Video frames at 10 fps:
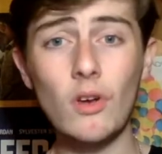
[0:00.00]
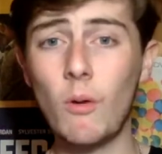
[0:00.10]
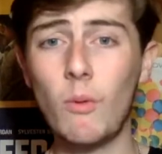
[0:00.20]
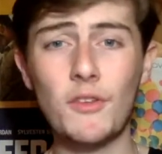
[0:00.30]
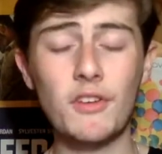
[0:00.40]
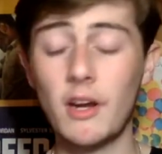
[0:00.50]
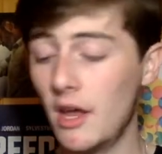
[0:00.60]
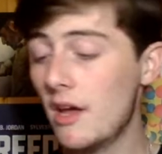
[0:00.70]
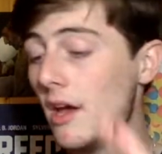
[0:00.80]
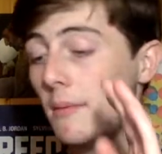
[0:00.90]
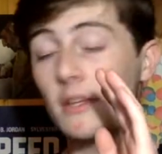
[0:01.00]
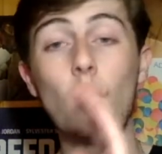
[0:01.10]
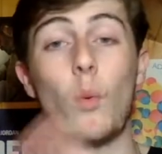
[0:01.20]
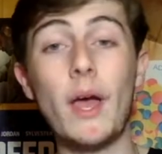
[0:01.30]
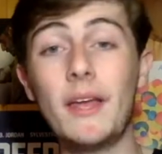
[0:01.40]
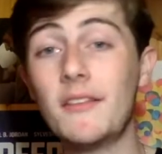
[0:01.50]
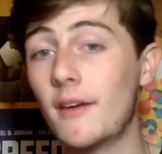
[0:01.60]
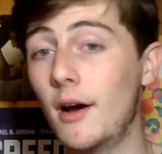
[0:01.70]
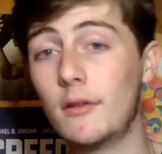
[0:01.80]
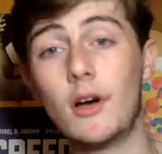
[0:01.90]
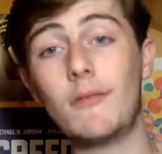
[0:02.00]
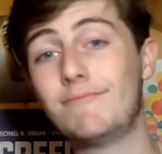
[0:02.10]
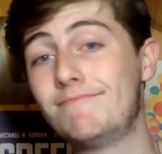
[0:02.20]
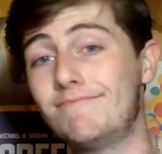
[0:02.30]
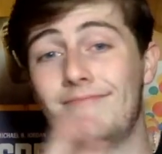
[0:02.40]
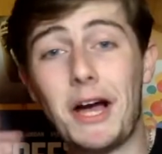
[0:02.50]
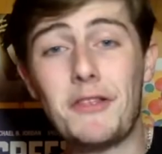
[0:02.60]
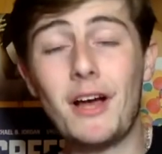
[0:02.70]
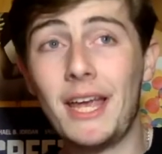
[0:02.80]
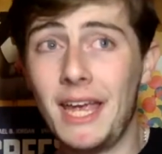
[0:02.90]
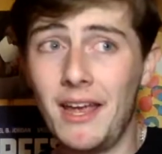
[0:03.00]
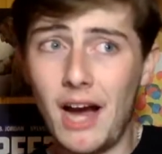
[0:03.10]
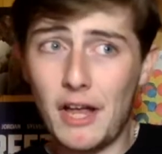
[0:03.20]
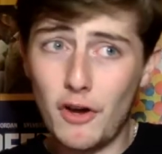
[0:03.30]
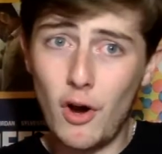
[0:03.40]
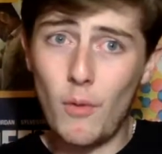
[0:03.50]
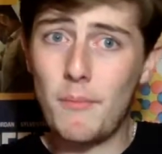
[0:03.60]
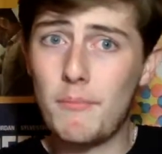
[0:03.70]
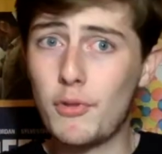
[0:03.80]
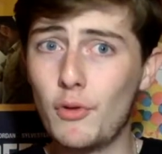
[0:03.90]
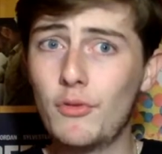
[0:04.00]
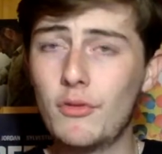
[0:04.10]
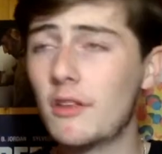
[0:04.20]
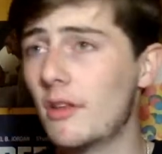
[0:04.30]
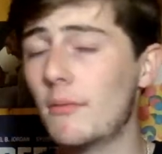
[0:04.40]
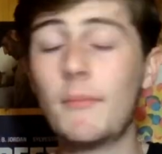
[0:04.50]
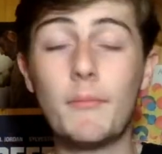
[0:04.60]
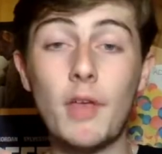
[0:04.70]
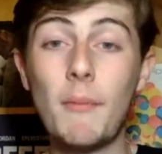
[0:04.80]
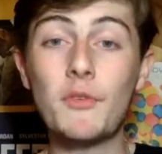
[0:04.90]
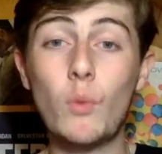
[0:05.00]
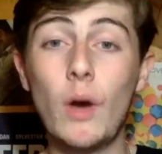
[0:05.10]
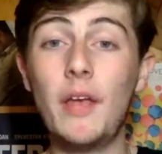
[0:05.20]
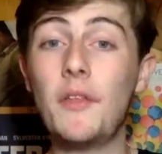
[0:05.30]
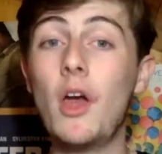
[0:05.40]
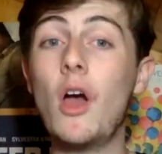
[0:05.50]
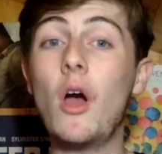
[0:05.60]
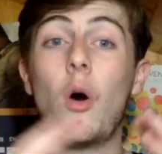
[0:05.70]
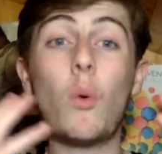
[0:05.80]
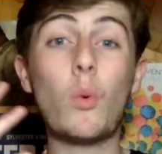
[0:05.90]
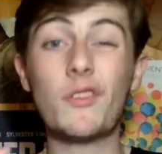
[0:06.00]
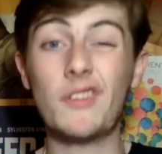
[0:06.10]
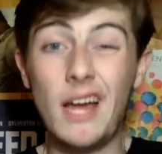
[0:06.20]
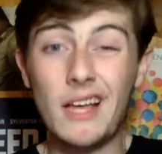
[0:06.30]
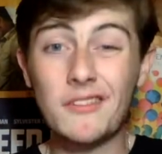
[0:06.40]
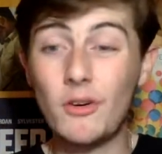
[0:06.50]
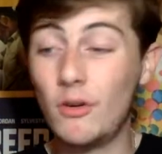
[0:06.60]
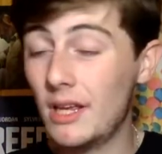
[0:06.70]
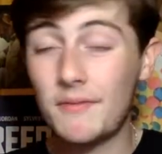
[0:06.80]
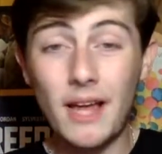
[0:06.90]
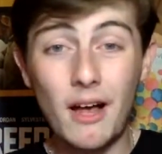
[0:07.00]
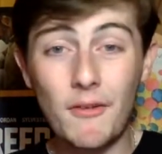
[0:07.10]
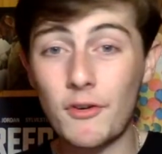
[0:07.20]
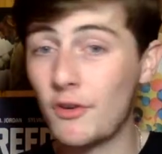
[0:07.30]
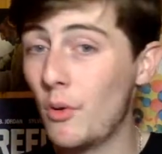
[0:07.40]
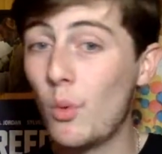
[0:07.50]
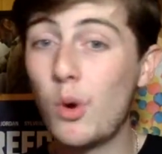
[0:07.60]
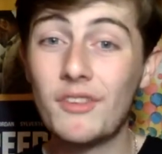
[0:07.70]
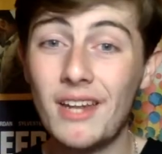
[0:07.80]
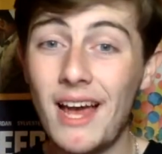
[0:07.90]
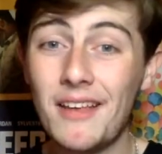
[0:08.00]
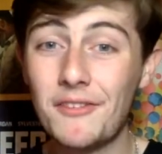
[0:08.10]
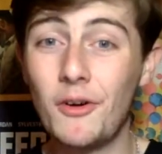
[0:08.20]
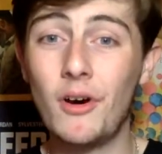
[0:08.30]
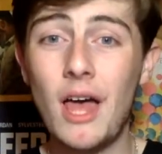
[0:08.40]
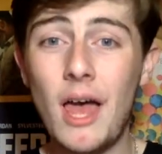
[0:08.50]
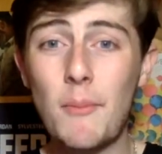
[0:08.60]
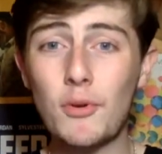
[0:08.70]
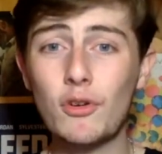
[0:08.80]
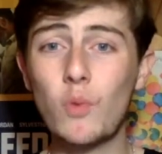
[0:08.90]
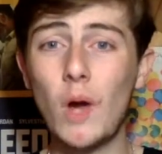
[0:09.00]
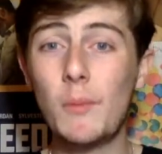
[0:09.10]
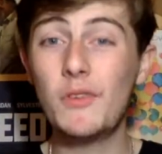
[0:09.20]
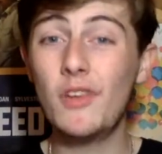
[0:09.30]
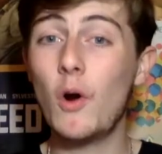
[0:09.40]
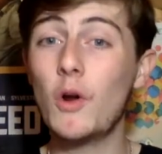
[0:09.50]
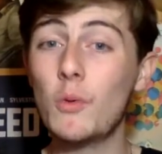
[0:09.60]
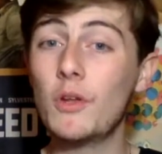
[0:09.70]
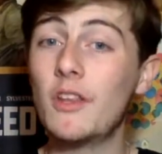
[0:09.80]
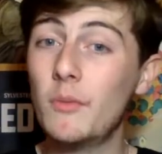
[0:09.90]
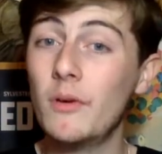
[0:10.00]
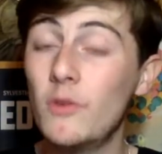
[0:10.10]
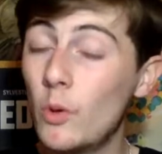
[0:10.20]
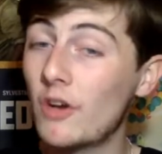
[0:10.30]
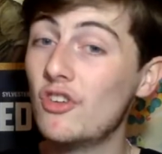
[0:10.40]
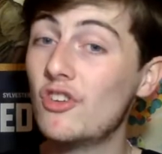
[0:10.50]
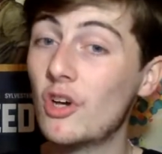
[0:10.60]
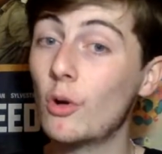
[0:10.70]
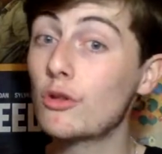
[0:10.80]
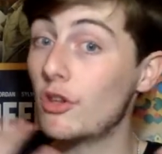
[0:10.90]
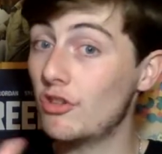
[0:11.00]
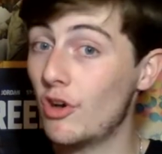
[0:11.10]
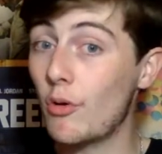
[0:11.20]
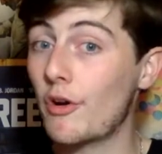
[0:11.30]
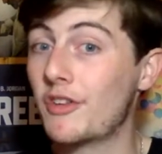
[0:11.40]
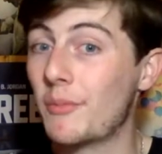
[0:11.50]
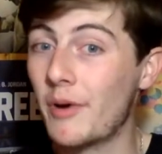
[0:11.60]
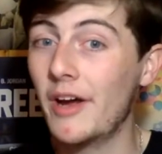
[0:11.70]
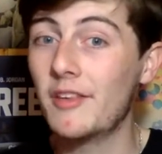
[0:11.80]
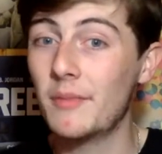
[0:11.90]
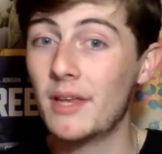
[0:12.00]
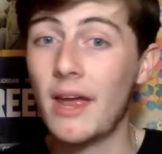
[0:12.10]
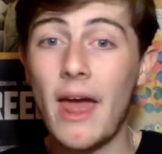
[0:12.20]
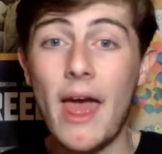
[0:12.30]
or what's trick. Like the Waynes, I thought Bruce, Thomas Wayne, was an asshole. Even Alfred was an asshole. Bruce Wayne was the only one in this movie who actually showed the Joker, surprisingly,